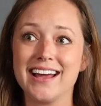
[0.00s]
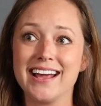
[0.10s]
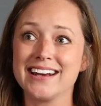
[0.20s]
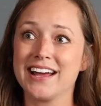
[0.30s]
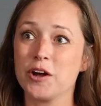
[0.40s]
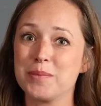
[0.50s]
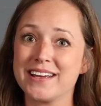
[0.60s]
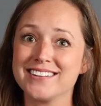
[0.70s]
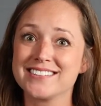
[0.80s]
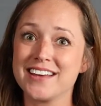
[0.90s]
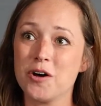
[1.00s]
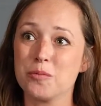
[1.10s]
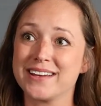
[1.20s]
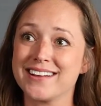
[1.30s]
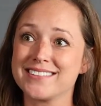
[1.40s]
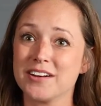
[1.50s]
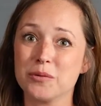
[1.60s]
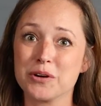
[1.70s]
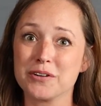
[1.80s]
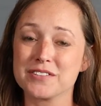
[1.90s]
And I hope he couldn't tell because I don't
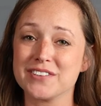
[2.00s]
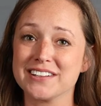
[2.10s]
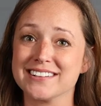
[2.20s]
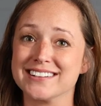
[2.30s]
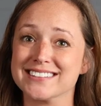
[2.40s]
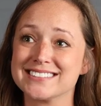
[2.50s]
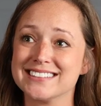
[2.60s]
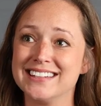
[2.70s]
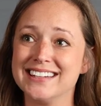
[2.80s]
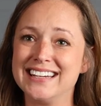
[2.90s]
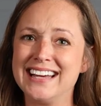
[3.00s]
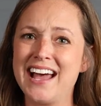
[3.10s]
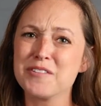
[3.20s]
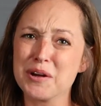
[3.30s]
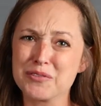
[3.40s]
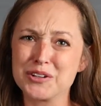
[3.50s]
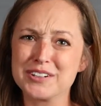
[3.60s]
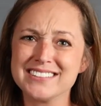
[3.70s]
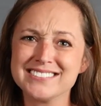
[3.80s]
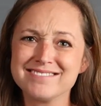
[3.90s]
want to hurt his feelings. Have you
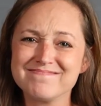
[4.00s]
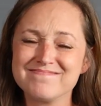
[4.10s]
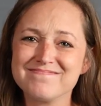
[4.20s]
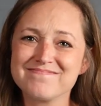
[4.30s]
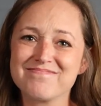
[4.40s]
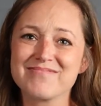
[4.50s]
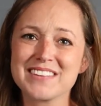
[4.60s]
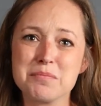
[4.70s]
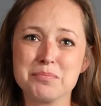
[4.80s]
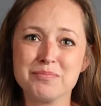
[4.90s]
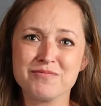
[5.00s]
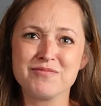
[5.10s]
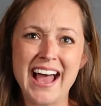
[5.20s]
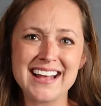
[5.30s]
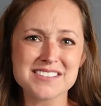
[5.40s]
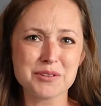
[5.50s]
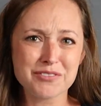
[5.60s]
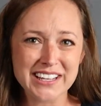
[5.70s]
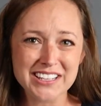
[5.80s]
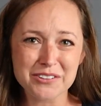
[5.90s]
ever had someone
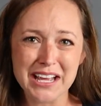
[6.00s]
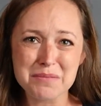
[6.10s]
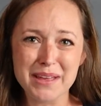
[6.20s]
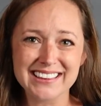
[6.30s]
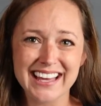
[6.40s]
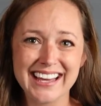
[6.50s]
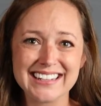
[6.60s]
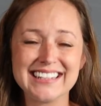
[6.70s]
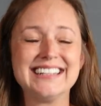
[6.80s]
forget your name like that?